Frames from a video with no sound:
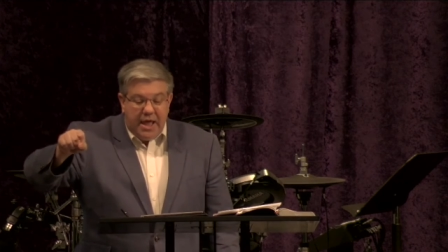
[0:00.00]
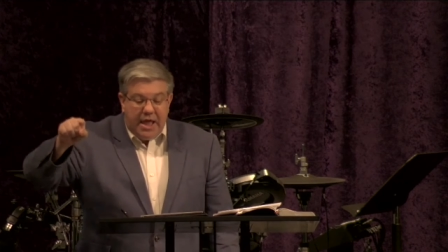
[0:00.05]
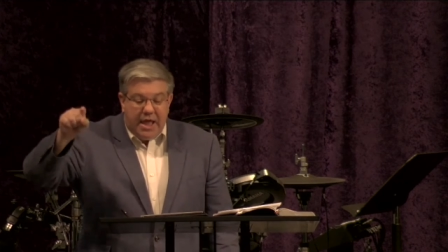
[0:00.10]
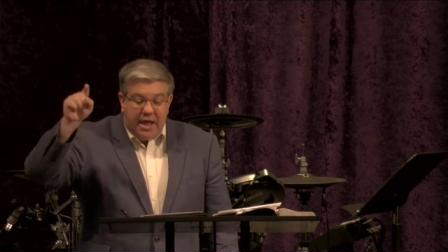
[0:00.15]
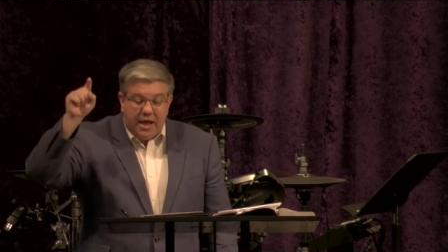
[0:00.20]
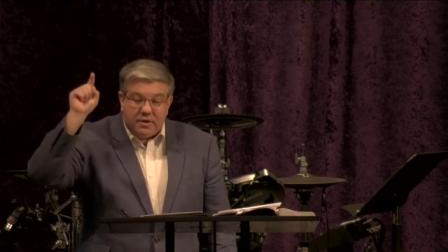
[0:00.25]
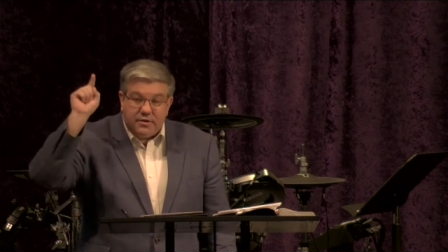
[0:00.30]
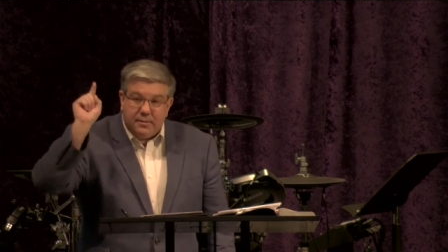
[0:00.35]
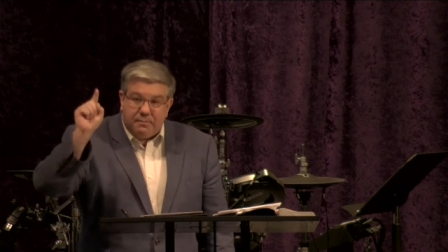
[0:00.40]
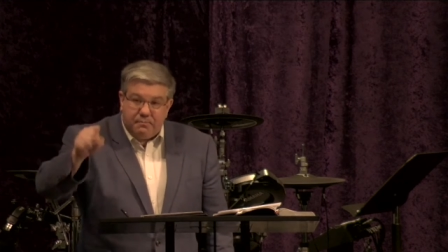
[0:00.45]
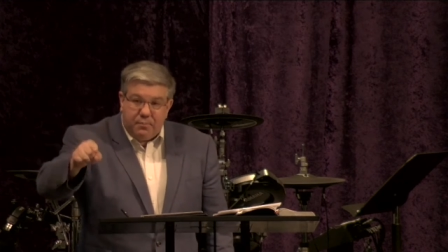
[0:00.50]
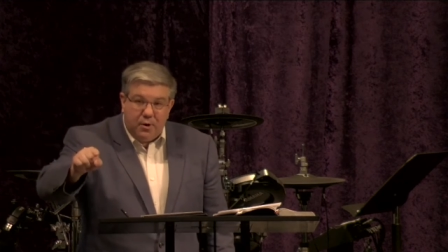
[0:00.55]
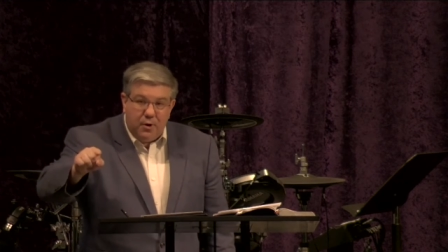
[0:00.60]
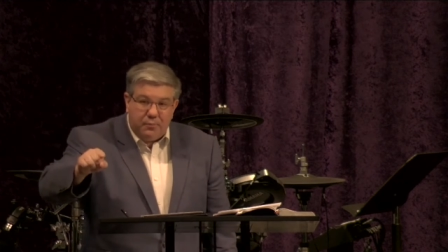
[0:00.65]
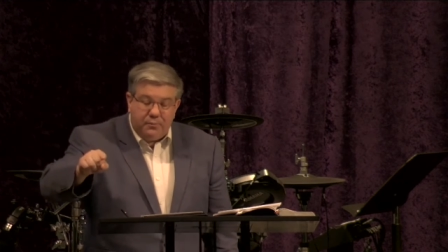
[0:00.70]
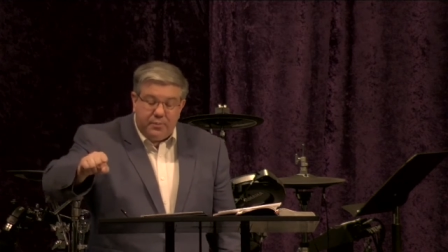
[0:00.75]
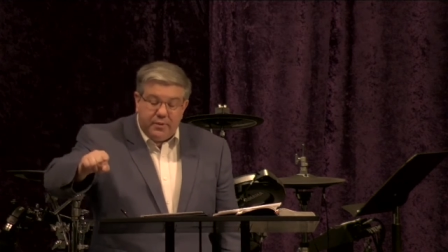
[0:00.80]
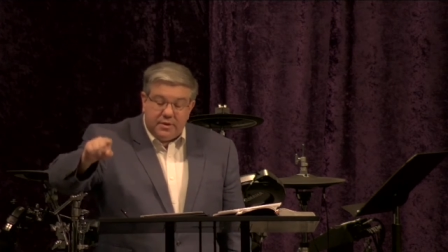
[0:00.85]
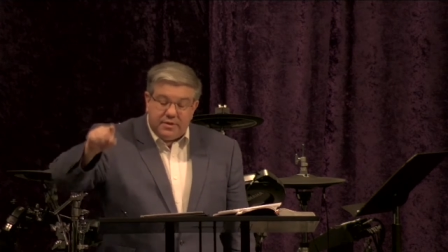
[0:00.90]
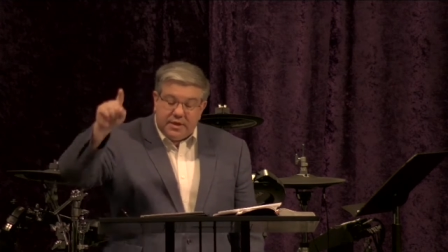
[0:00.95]
He has a
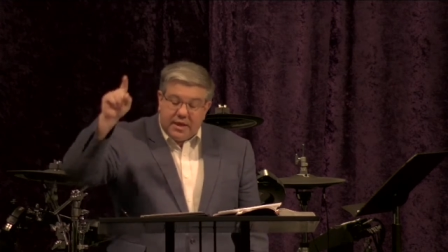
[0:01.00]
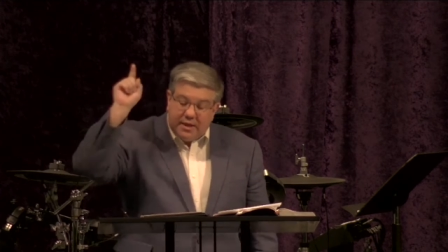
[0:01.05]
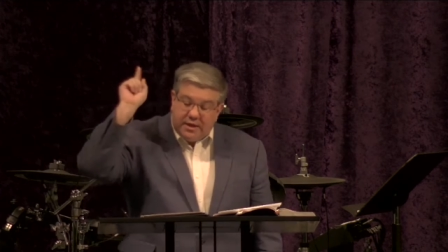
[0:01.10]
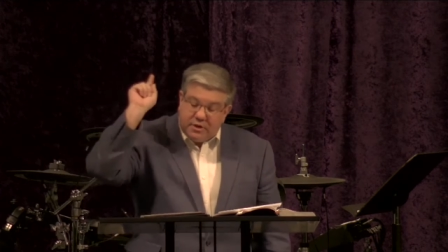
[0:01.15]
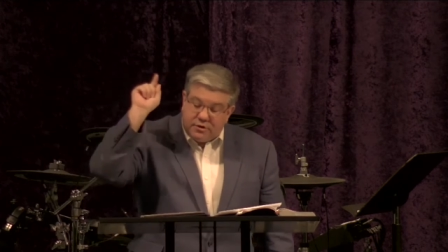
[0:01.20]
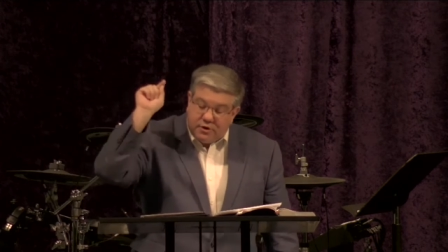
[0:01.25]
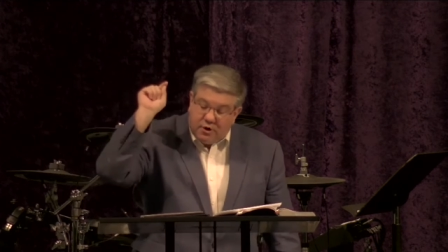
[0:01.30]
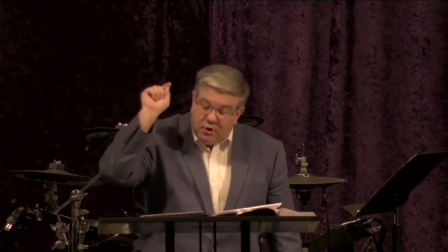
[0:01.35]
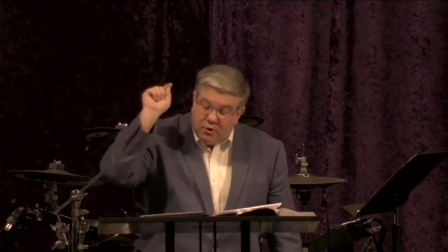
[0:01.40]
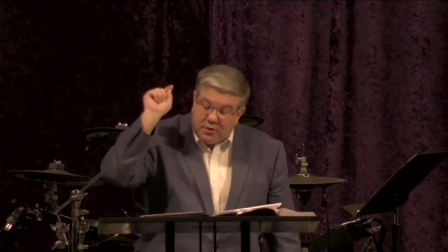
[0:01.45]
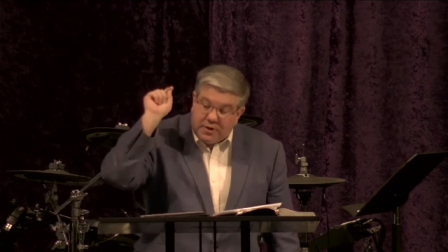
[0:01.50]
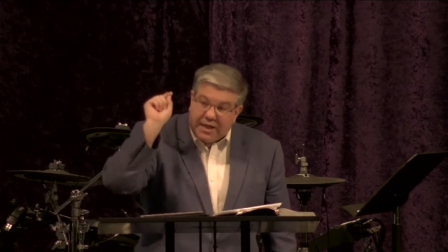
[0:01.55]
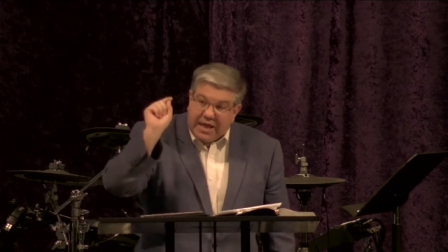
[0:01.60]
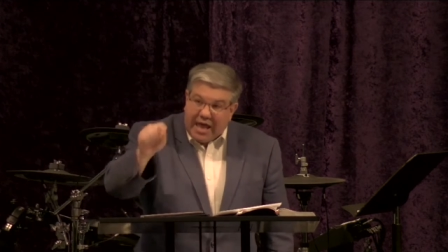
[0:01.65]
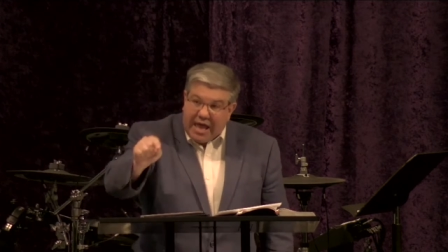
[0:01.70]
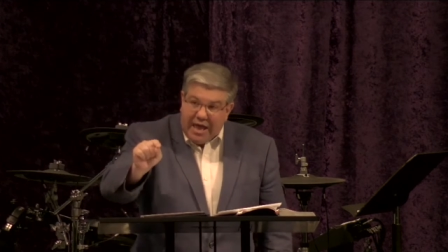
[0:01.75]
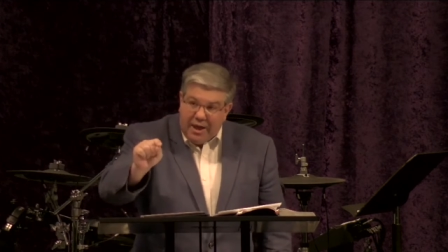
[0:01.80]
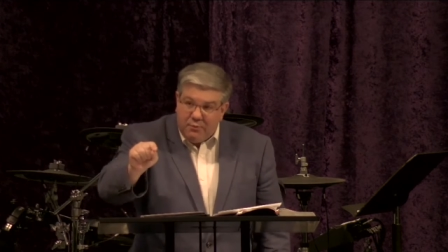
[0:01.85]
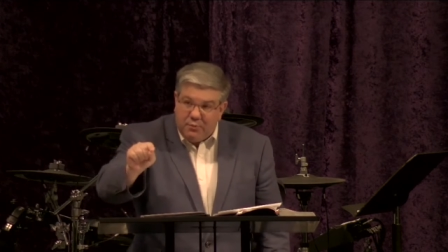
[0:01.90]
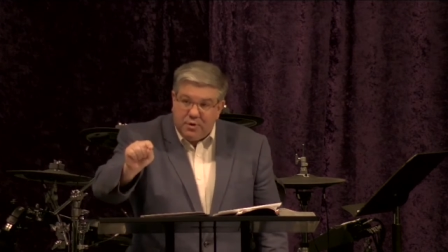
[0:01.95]
purpose, and it's
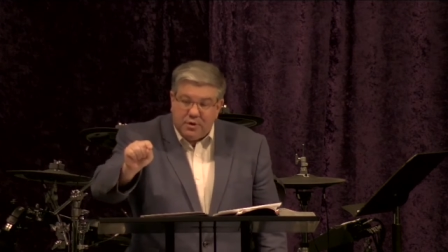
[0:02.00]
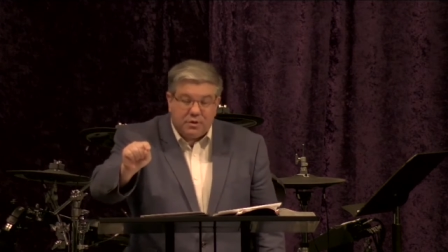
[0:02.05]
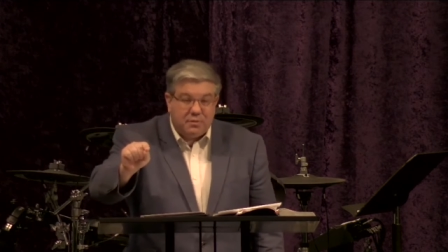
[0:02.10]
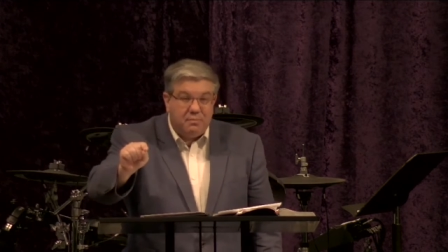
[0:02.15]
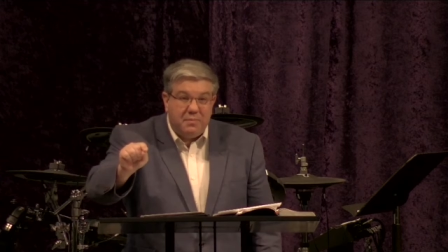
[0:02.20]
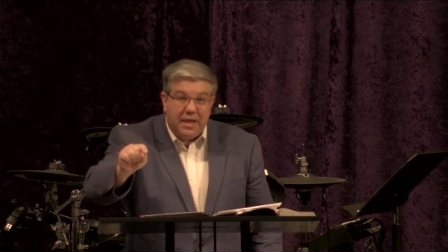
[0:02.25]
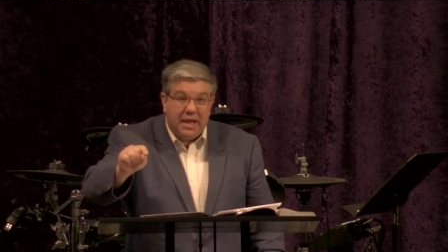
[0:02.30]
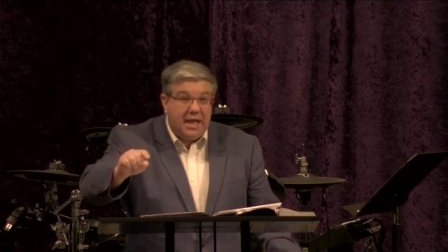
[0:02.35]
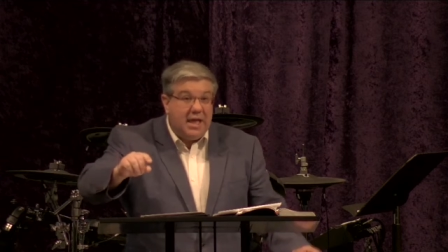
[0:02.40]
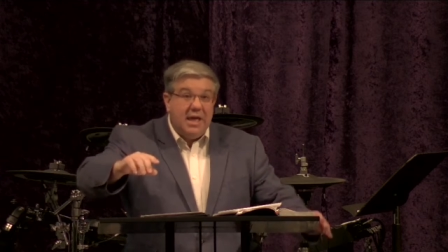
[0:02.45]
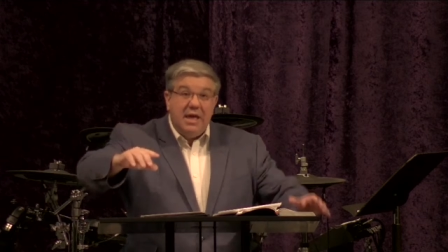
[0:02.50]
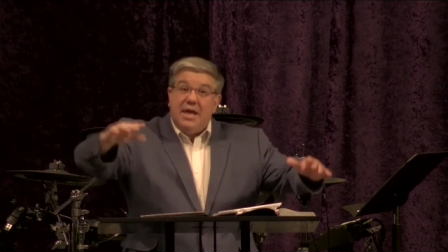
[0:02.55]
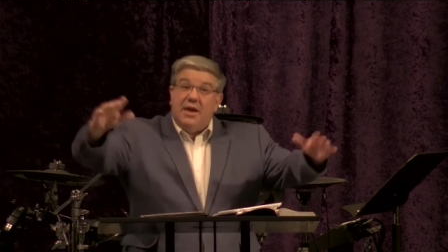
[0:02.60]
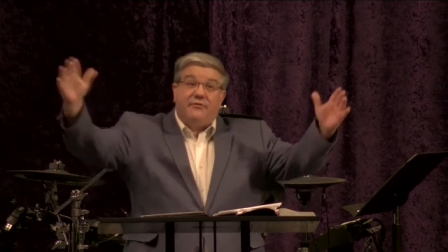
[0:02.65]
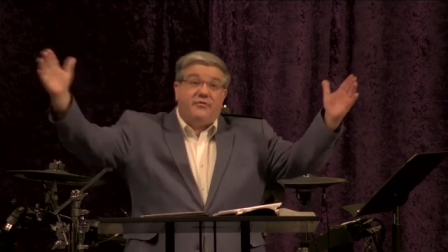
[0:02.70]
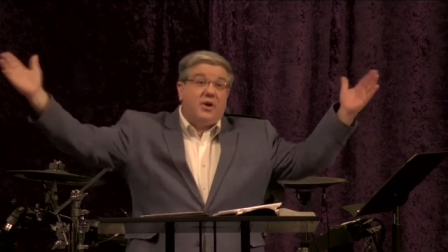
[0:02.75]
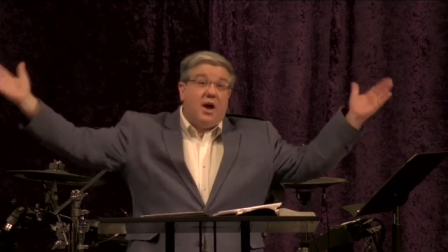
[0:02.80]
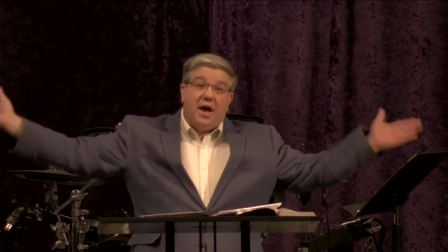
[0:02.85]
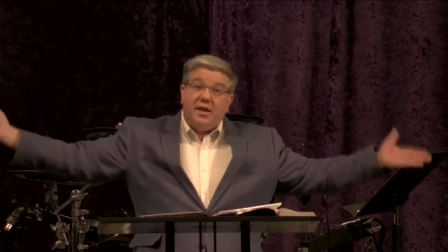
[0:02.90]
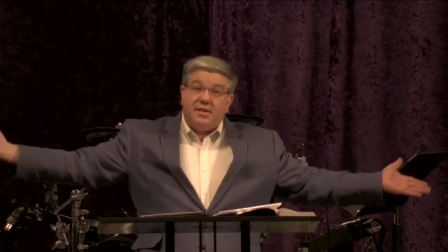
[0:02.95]
okay with me
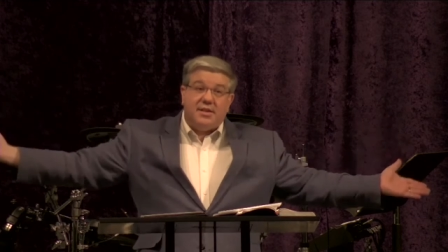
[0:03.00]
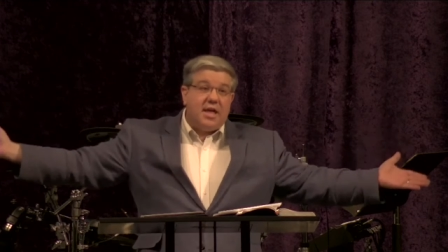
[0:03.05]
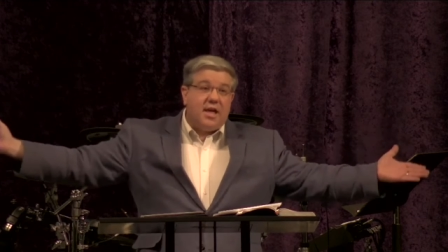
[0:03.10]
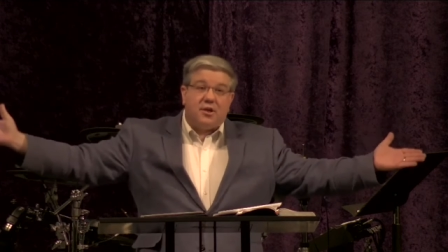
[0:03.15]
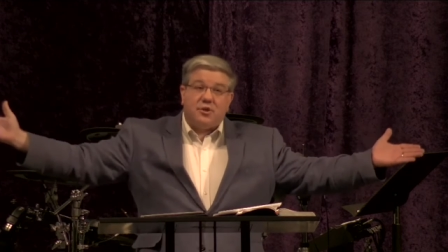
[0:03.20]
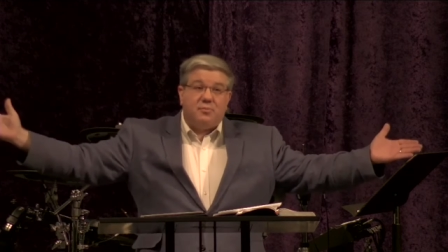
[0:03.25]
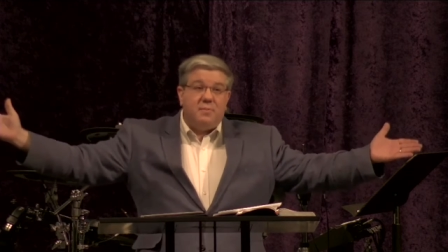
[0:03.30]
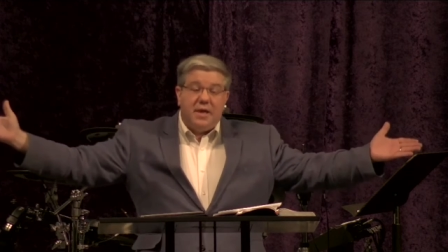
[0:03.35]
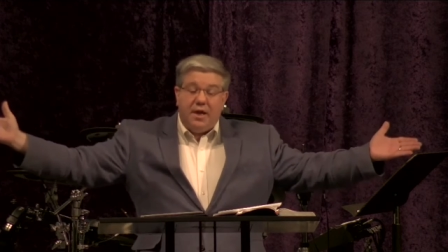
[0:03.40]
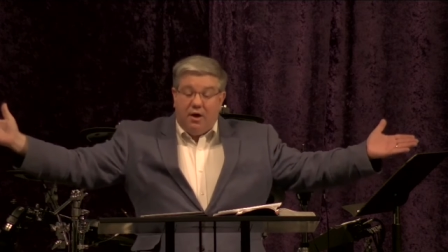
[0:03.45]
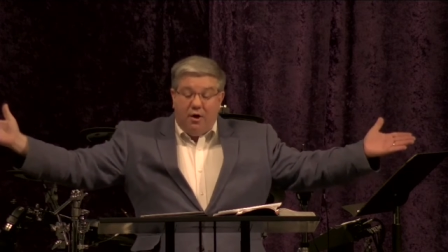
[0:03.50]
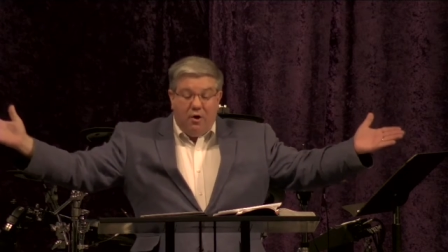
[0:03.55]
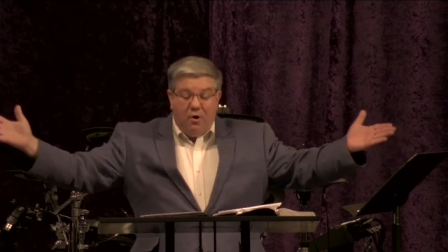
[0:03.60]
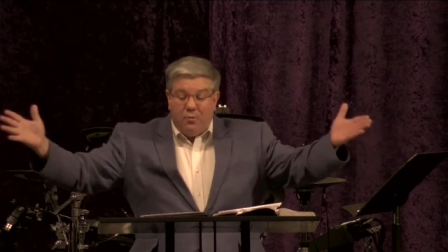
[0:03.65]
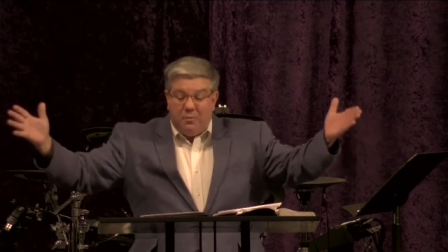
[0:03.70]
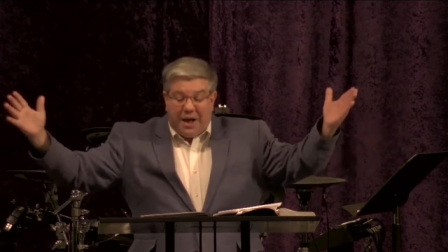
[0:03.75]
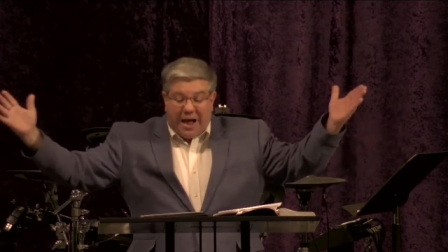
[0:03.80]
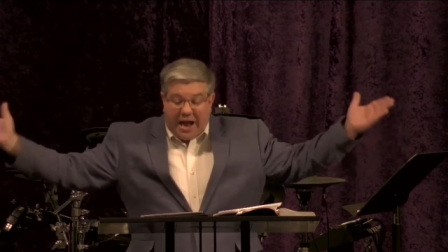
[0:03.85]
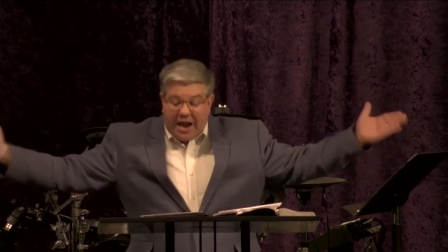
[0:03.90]
if God takes me home,